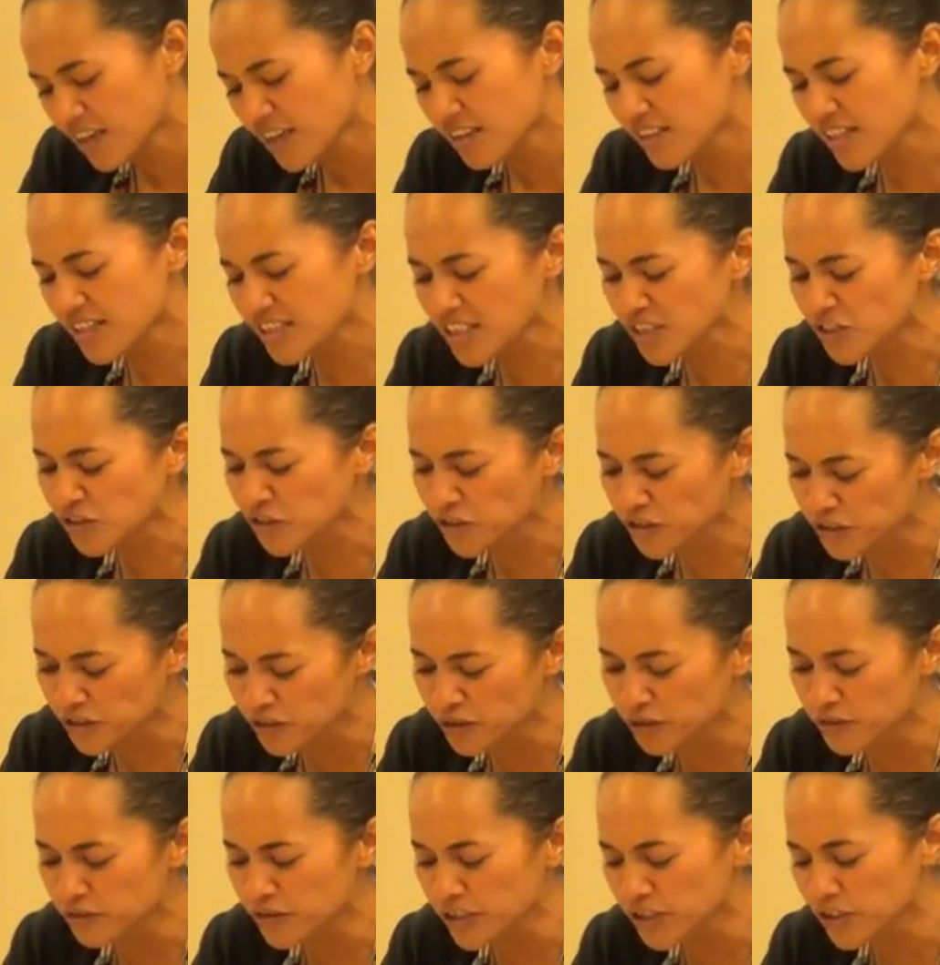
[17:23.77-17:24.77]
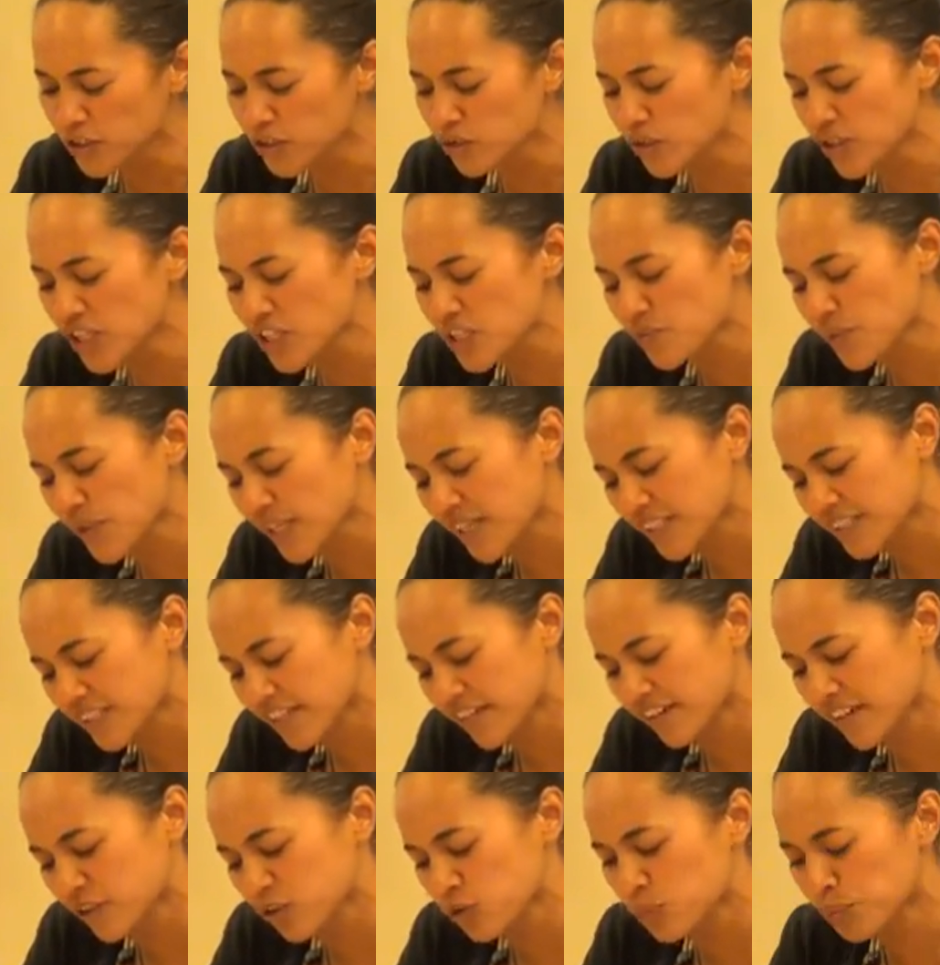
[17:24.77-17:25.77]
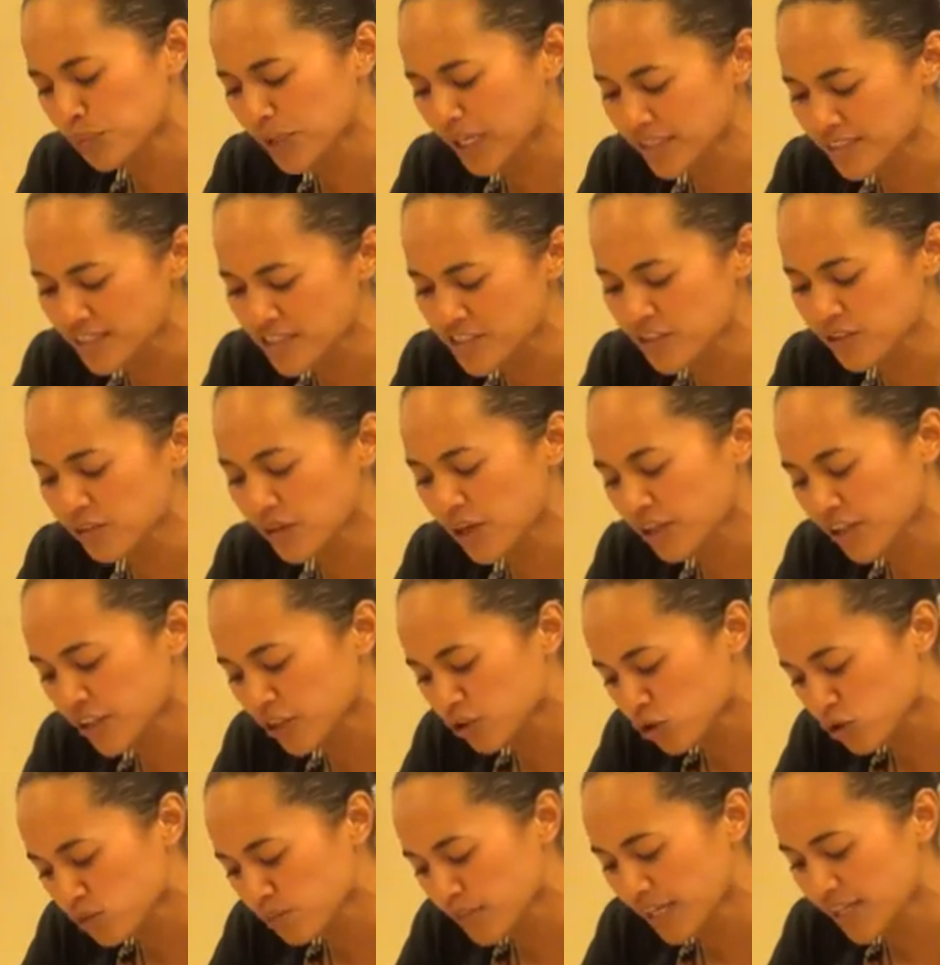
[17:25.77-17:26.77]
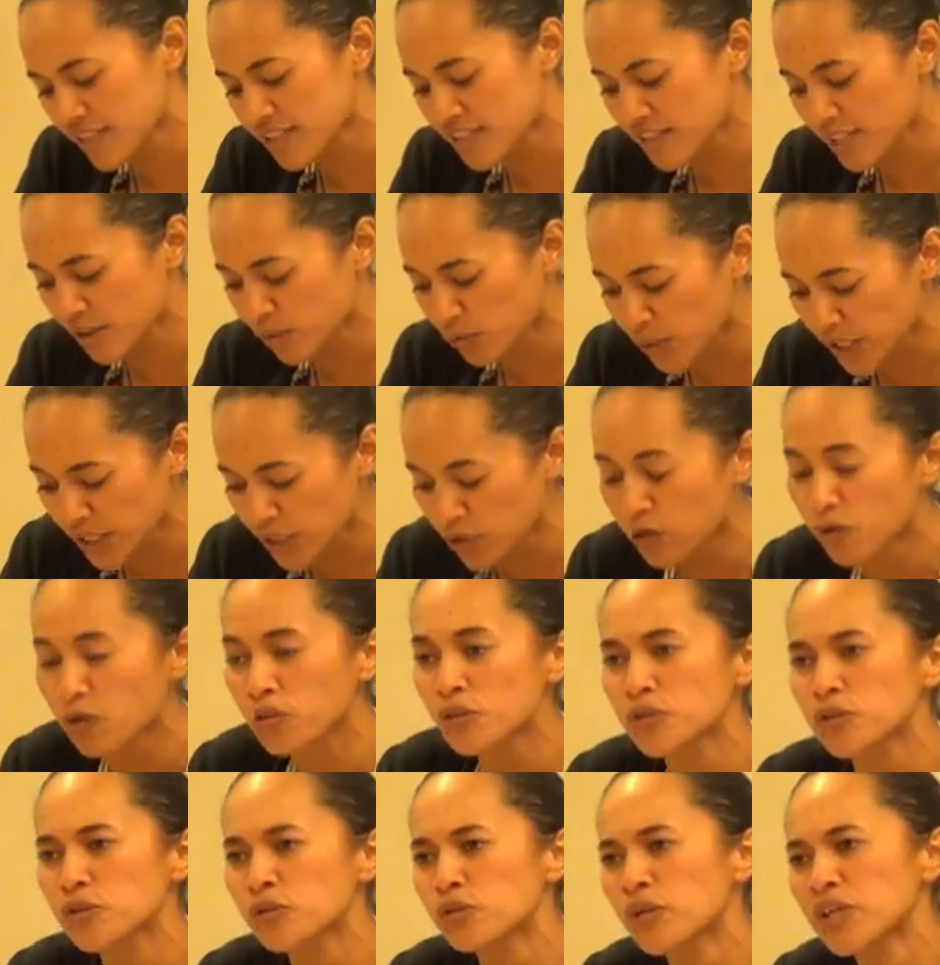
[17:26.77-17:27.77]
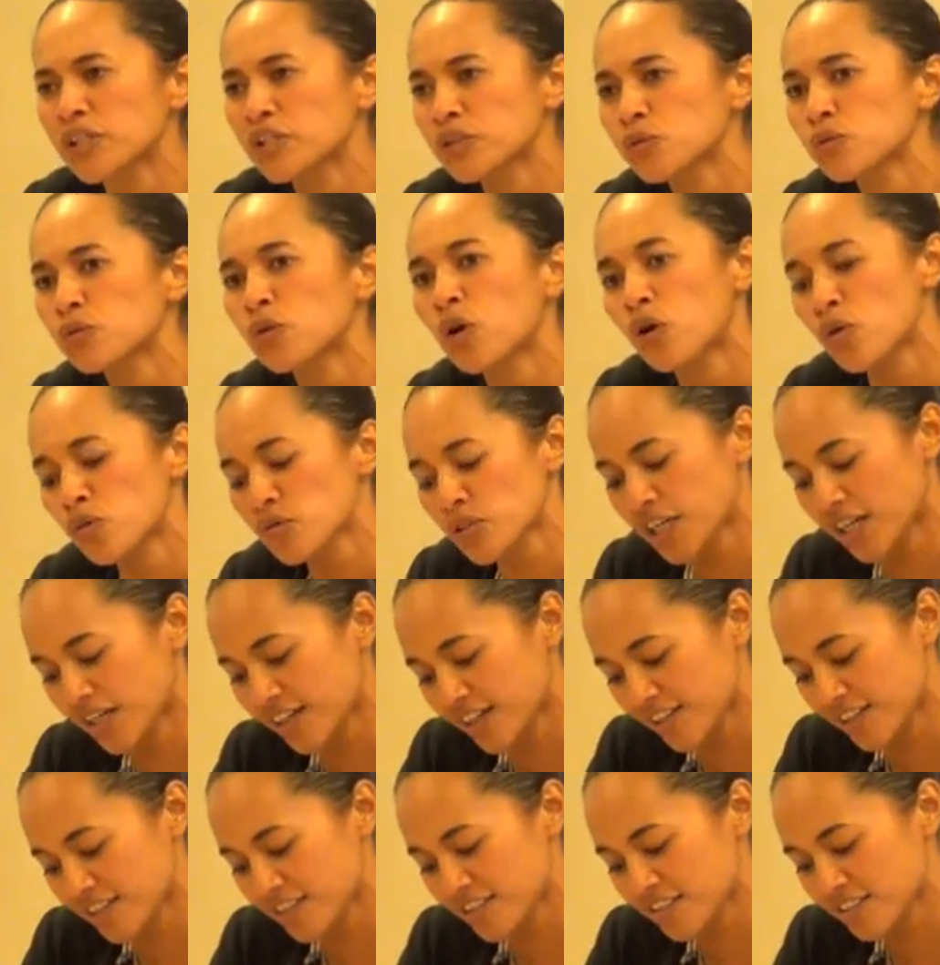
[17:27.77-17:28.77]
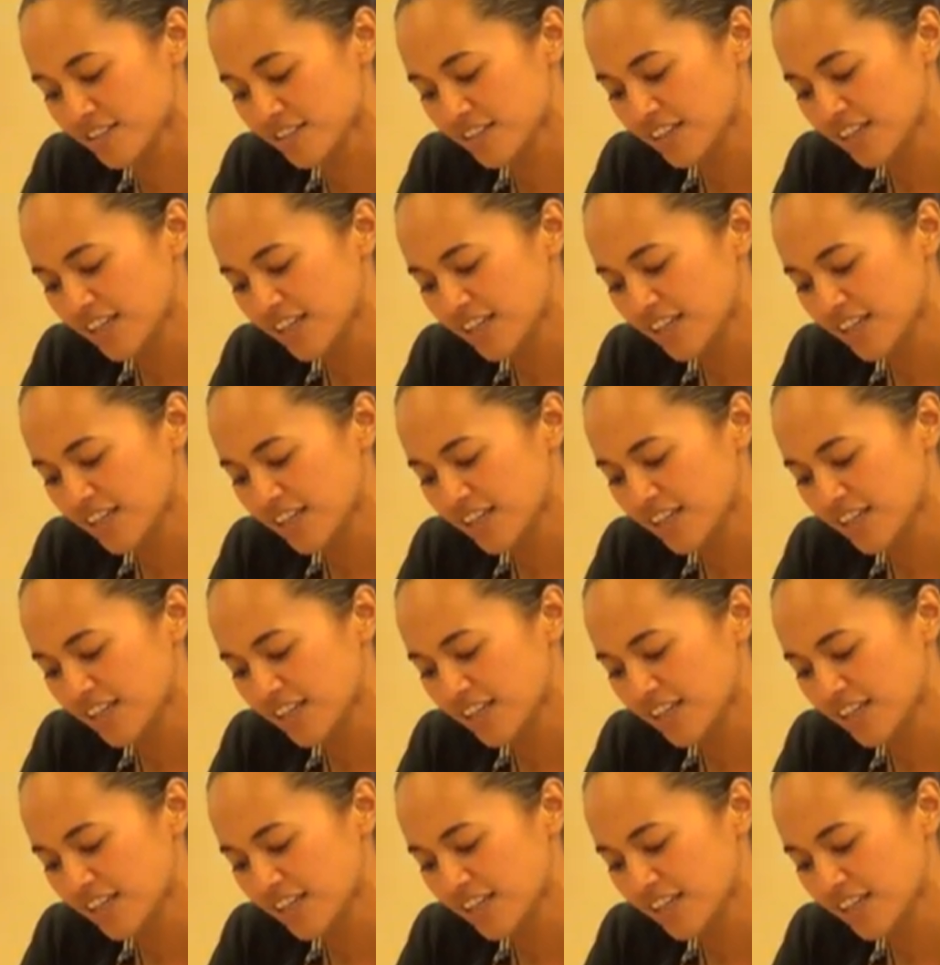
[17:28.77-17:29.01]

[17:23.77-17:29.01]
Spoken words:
This is to you, the U.S. military, who prances around our homelands that we owe you and you own us.